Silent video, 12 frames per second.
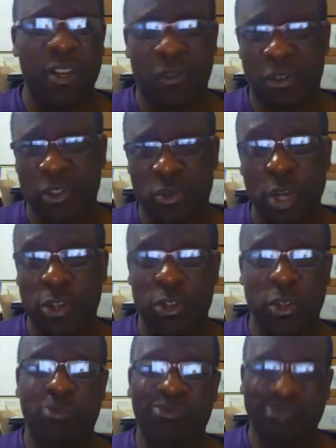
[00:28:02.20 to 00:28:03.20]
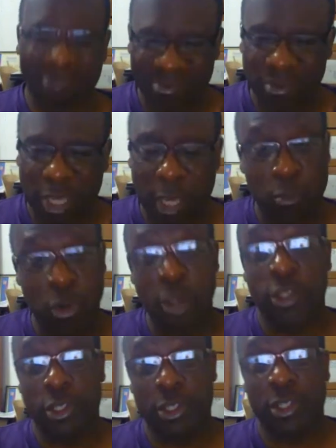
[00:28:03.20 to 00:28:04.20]
infrastructure and
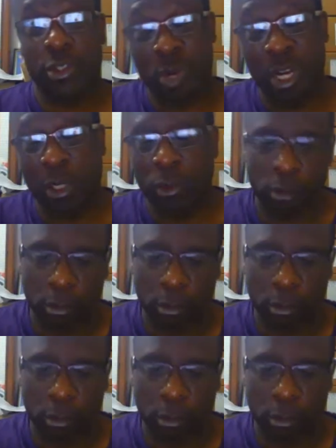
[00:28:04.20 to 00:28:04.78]
bridges as well.